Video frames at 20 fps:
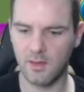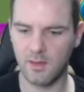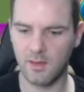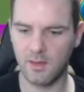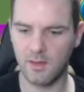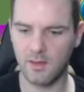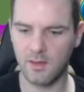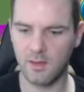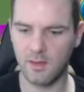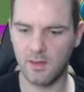
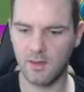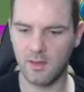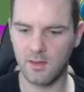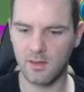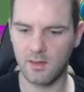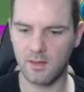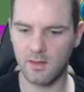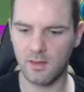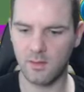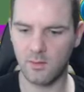None of
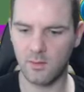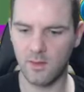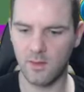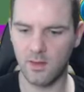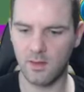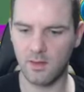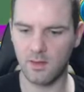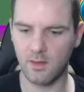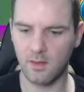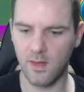these are
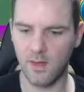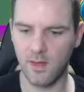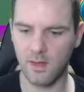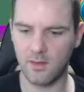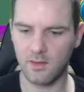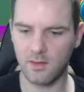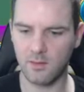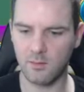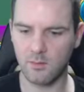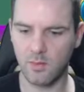running on
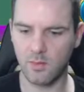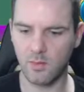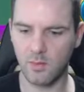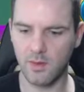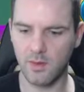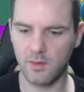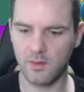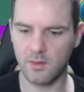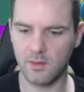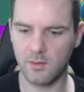action
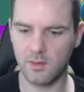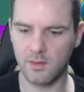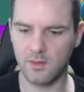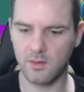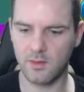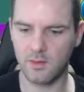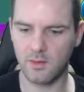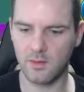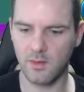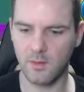points. We're just
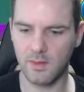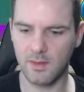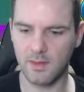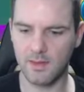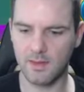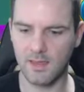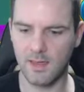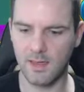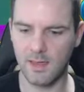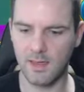going to go up
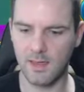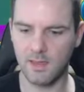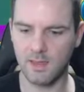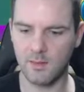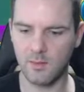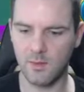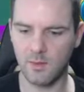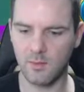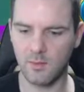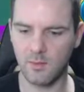a tiny
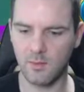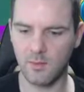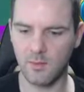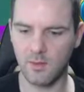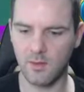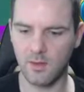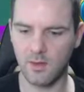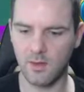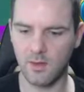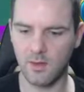bit
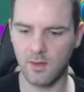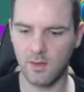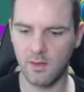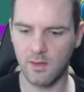more.